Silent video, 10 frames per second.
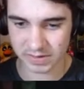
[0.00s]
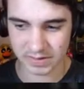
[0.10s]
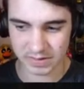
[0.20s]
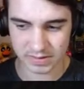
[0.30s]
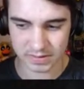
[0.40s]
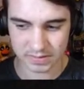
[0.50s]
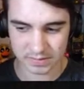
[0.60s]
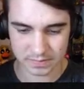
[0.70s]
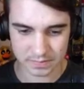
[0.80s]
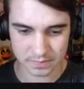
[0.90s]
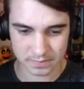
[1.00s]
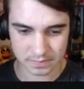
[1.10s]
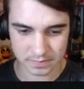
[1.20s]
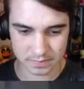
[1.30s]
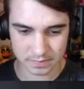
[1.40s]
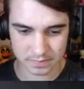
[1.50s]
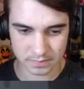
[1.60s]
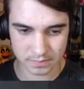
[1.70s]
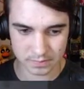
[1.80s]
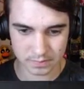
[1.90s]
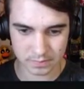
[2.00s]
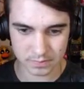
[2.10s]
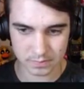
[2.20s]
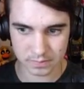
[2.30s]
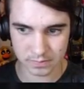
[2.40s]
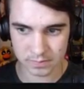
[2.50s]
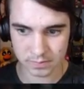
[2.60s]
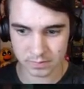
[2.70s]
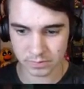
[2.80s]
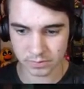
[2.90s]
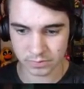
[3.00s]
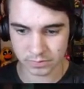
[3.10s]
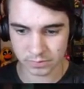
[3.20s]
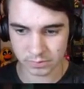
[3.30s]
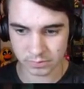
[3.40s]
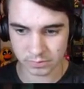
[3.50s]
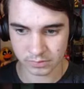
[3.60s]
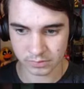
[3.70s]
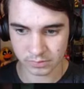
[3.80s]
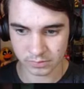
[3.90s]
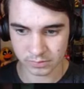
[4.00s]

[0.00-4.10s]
Nothing is said.